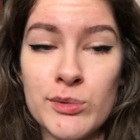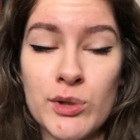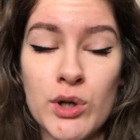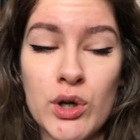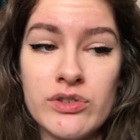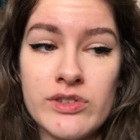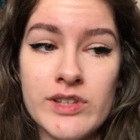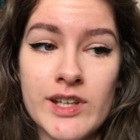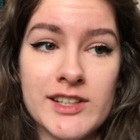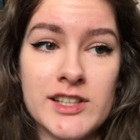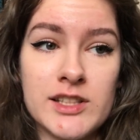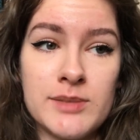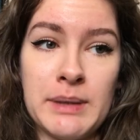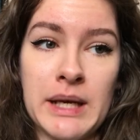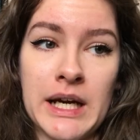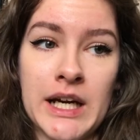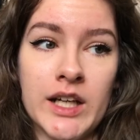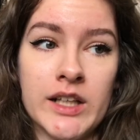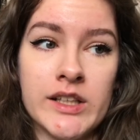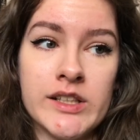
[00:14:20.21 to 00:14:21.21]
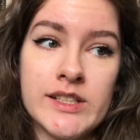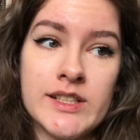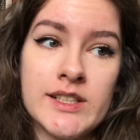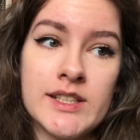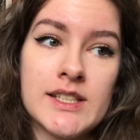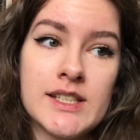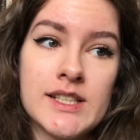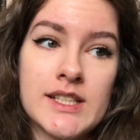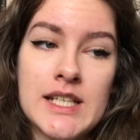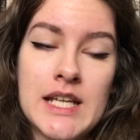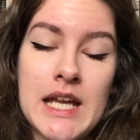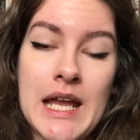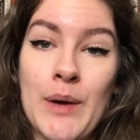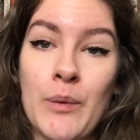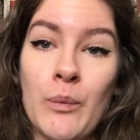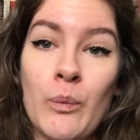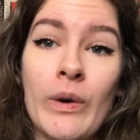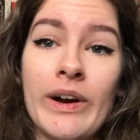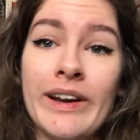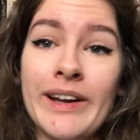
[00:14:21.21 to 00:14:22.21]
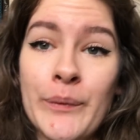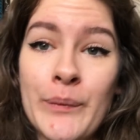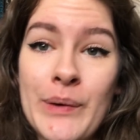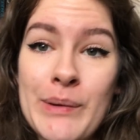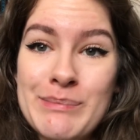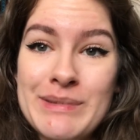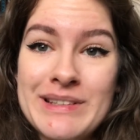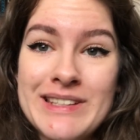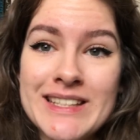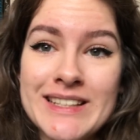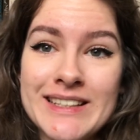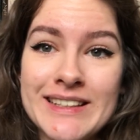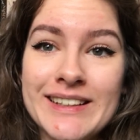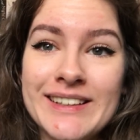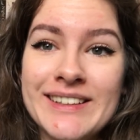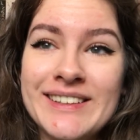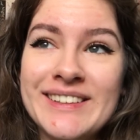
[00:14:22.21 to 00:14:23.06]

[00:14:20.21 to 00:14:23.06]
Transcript: context behind why I went missing.